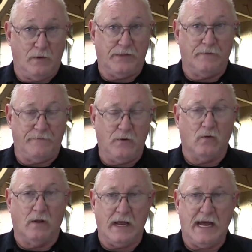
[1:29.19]
with the
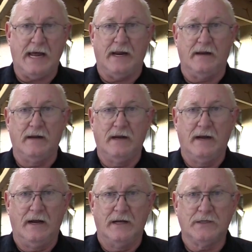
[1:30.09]
fuel added
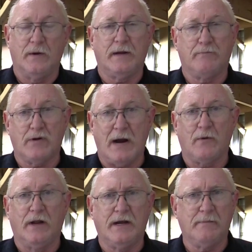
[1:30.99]
so it can
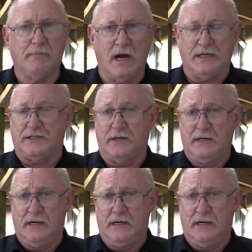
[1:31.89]
properly combust.